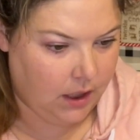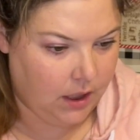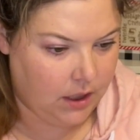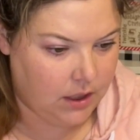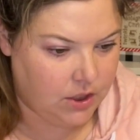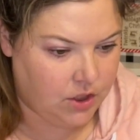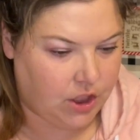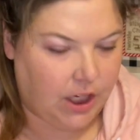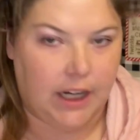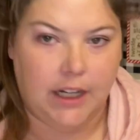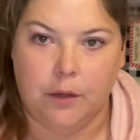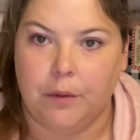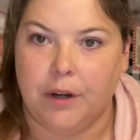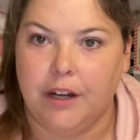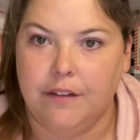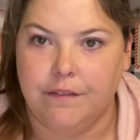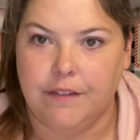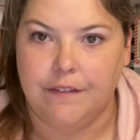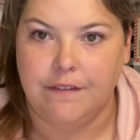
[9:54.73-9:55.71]
January
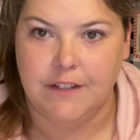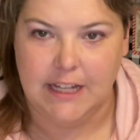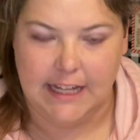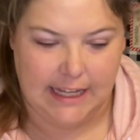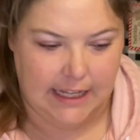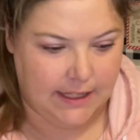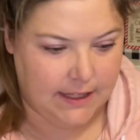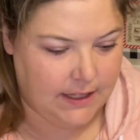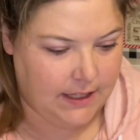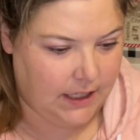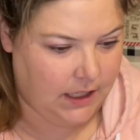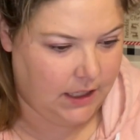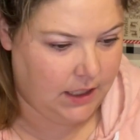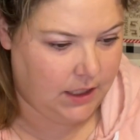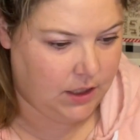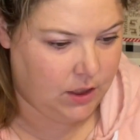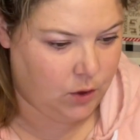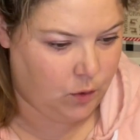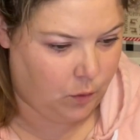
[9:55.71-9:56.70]
15th,
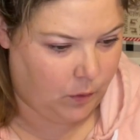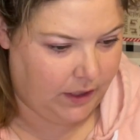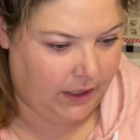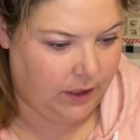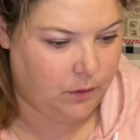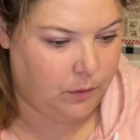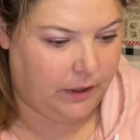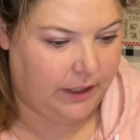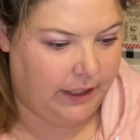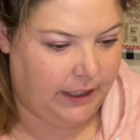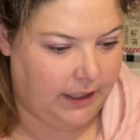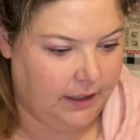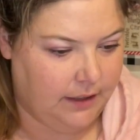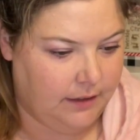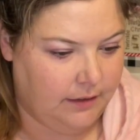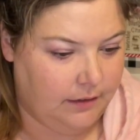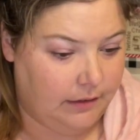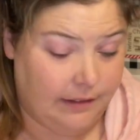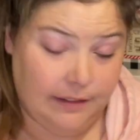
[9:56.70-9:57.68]
2020
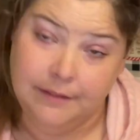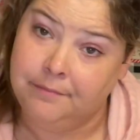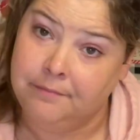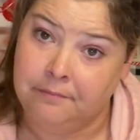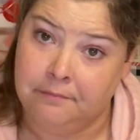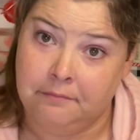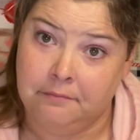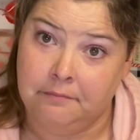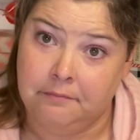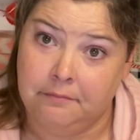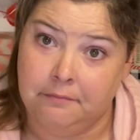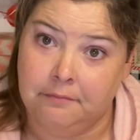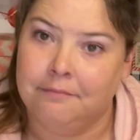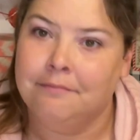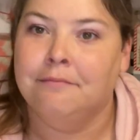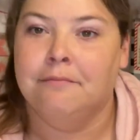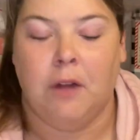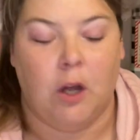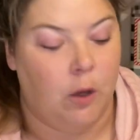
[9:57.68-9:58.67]

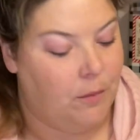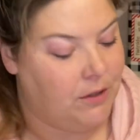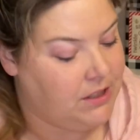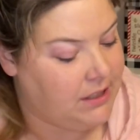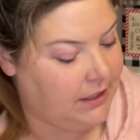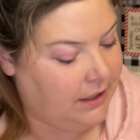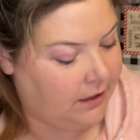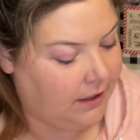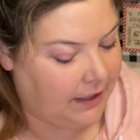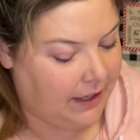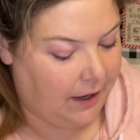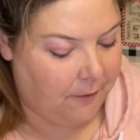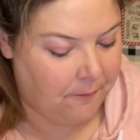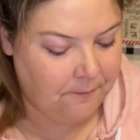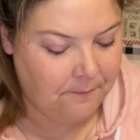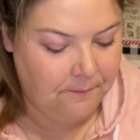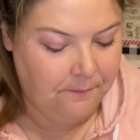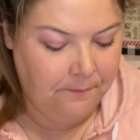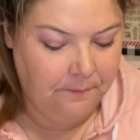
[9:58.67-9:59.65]
almost a year ago.
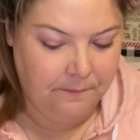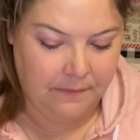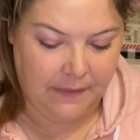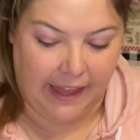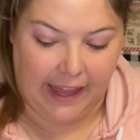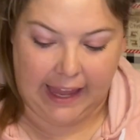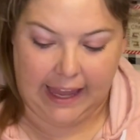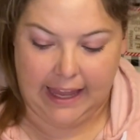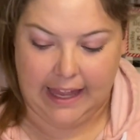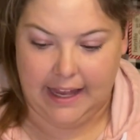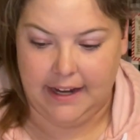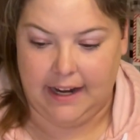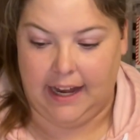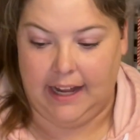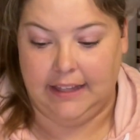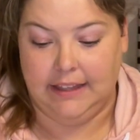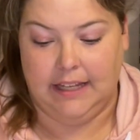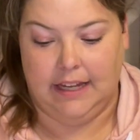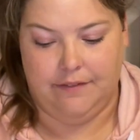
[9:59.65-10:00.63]
And I
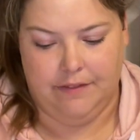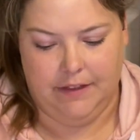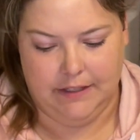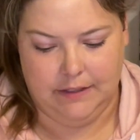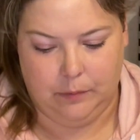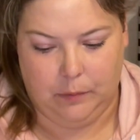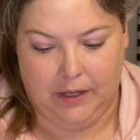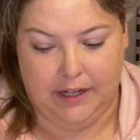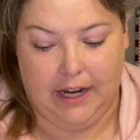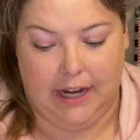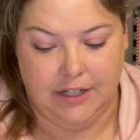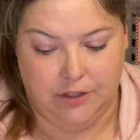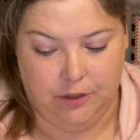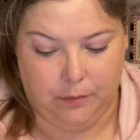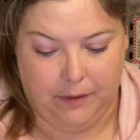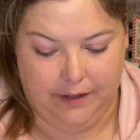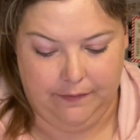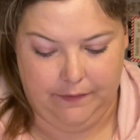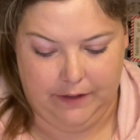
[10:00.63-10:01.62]
love this one. I do
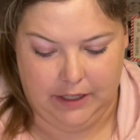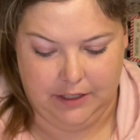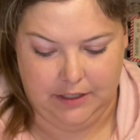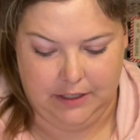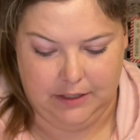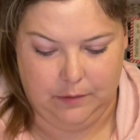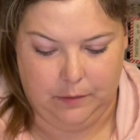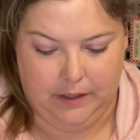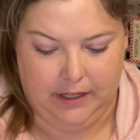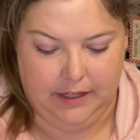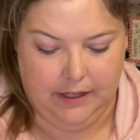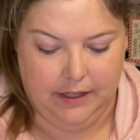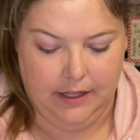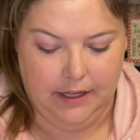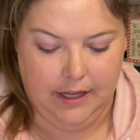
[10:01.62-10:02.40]
want to finish this one.